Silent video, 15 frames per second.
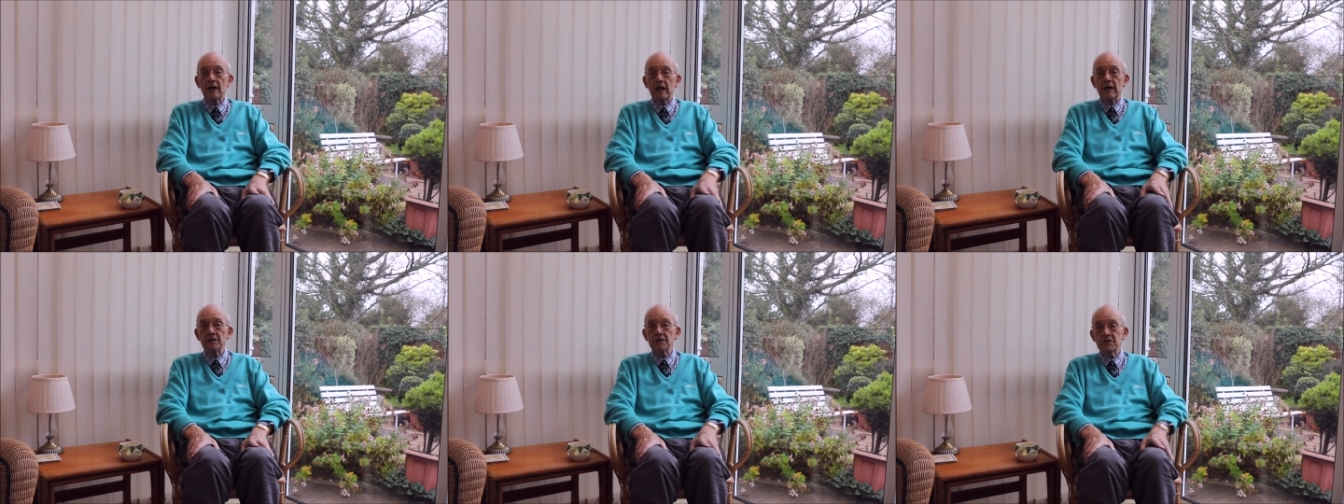
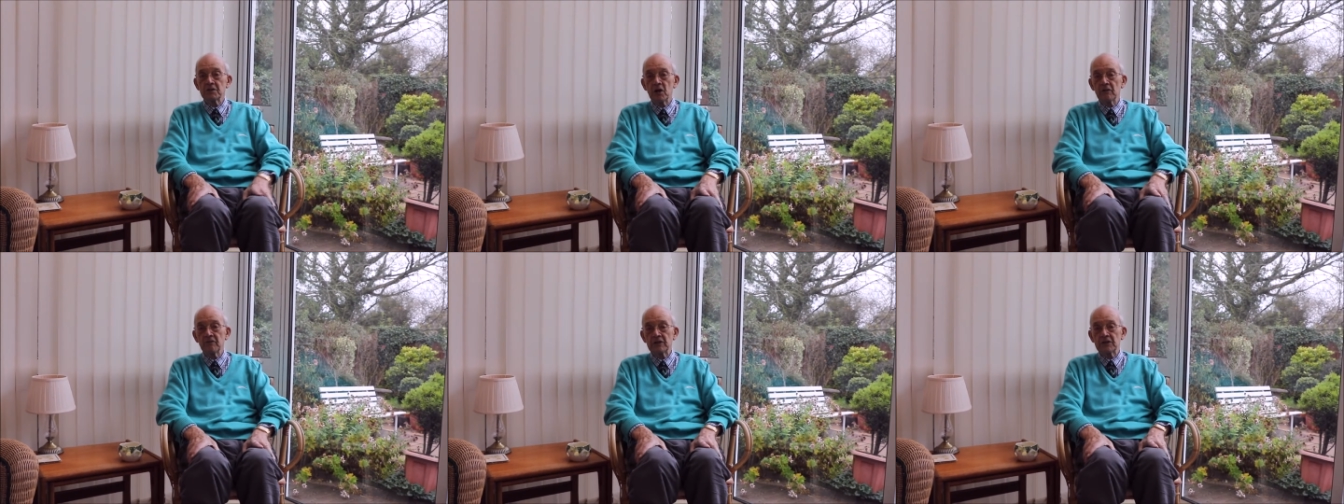uh,
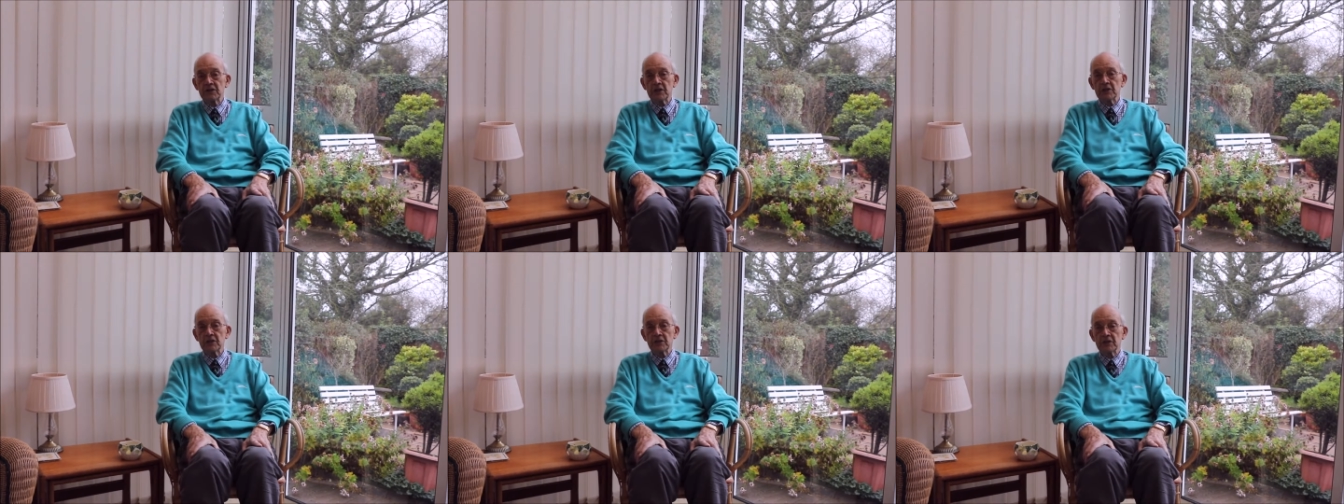
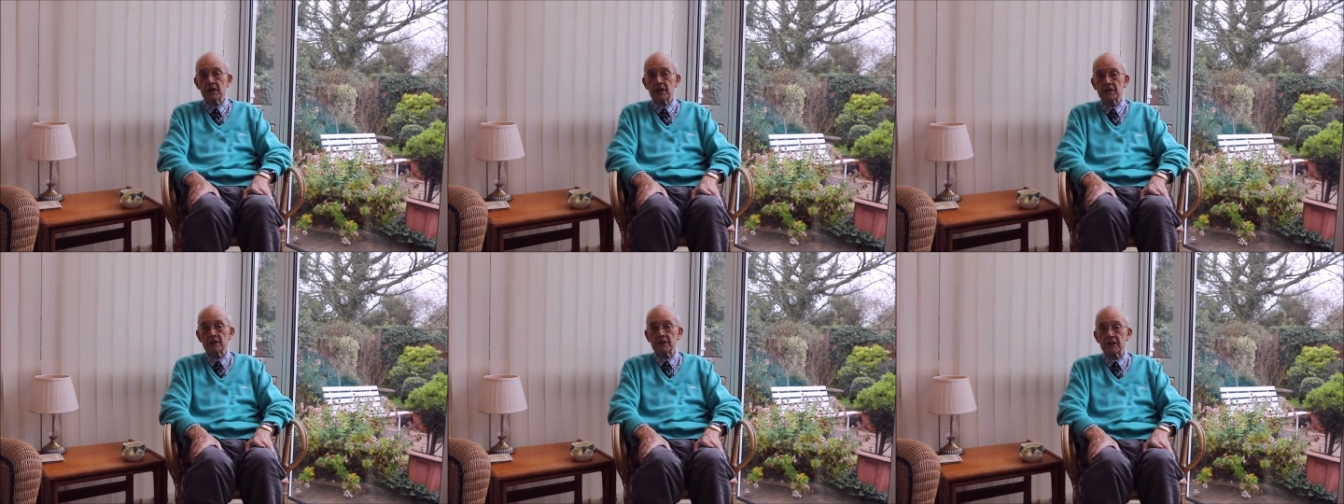services mm.
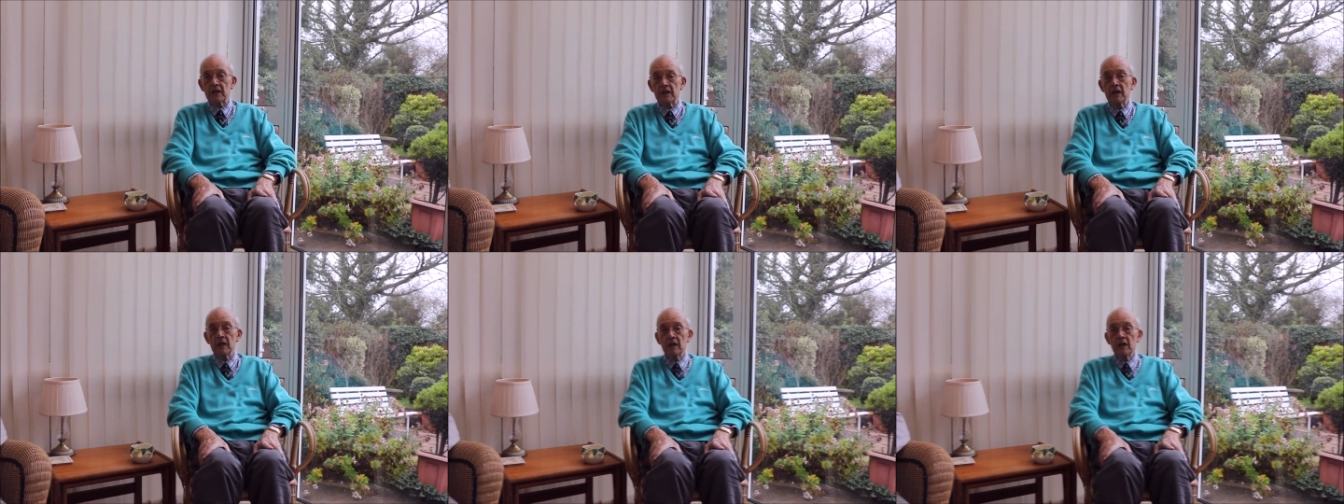that
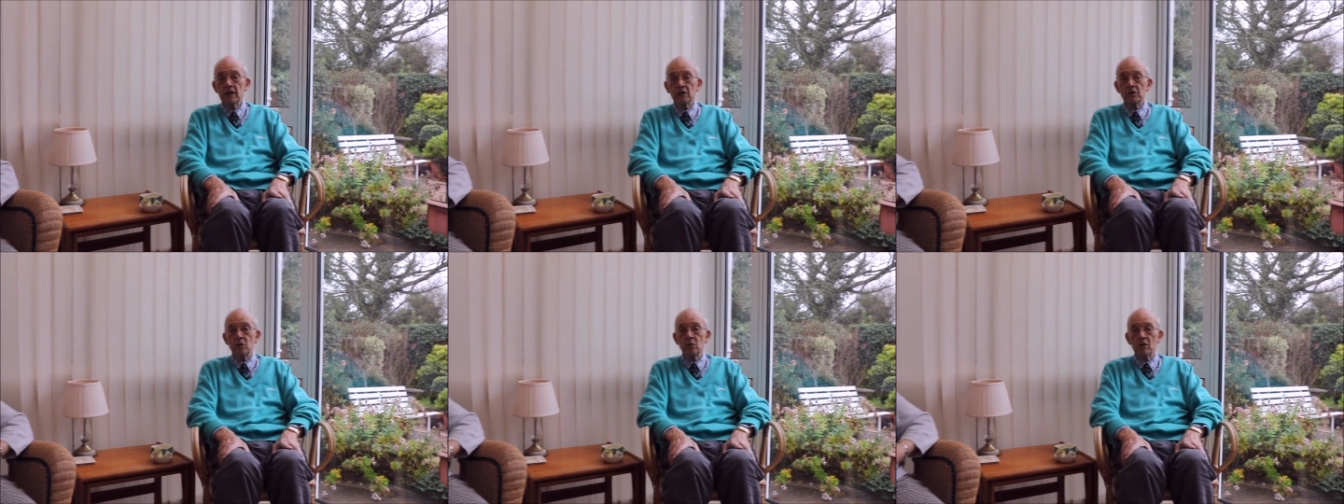uh,
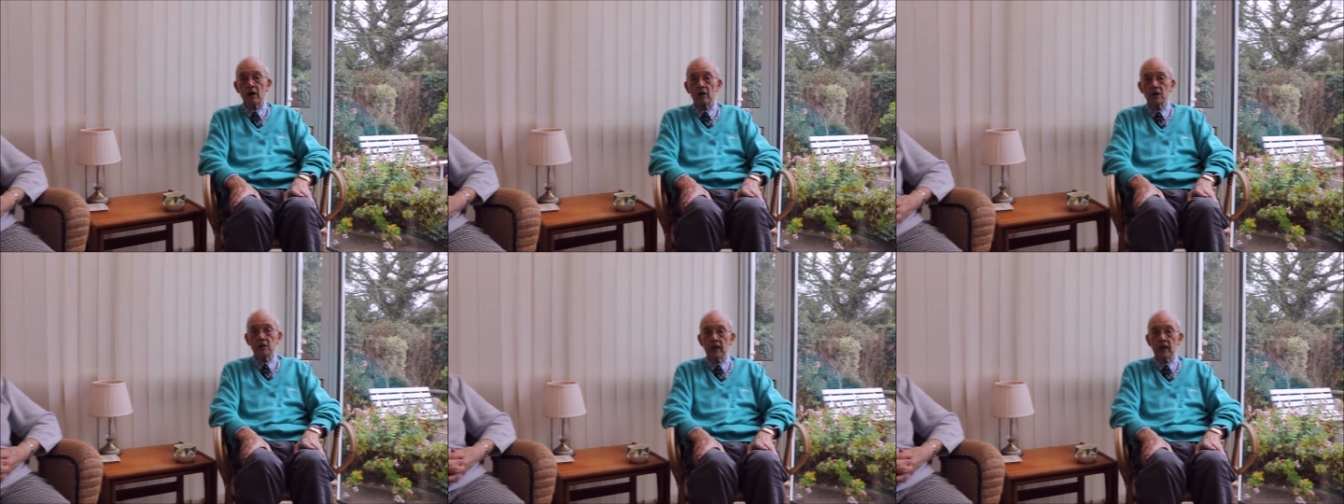you are